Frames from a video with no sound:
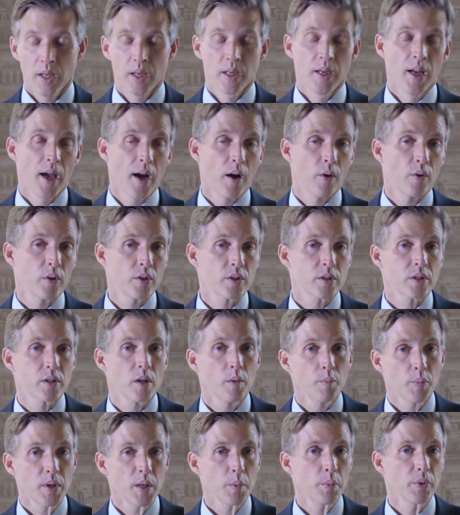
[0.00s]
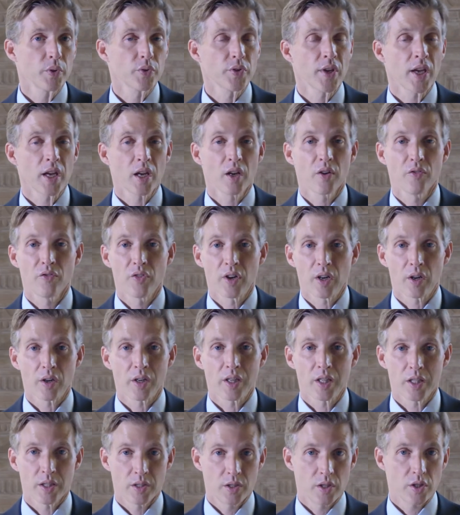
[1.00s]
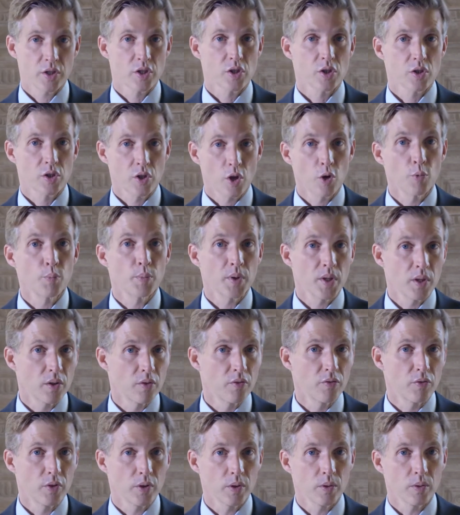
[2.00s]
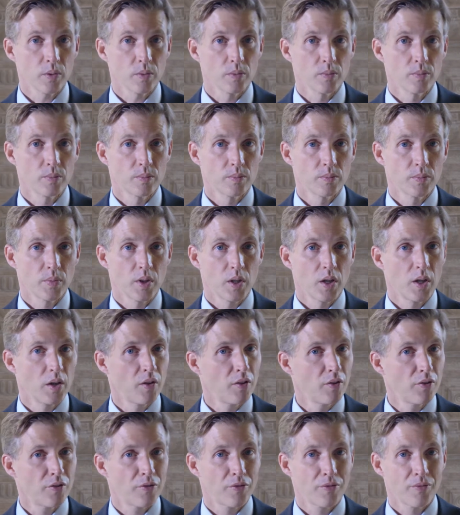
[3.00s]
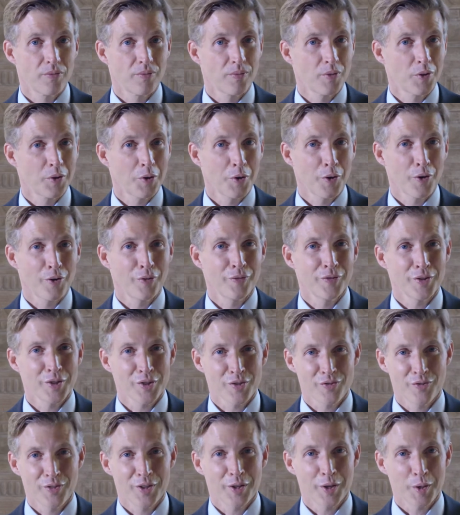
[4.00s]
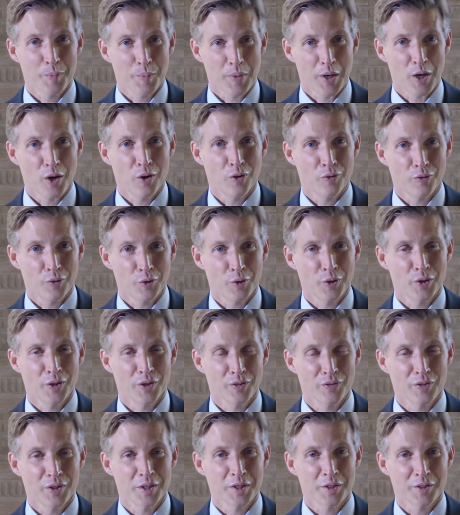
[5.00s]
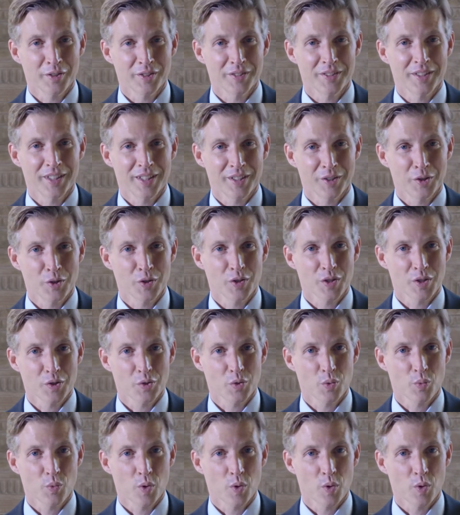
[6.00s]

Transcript: Now, some people take a very dystopian view of all of this very powerful artificial intelligence and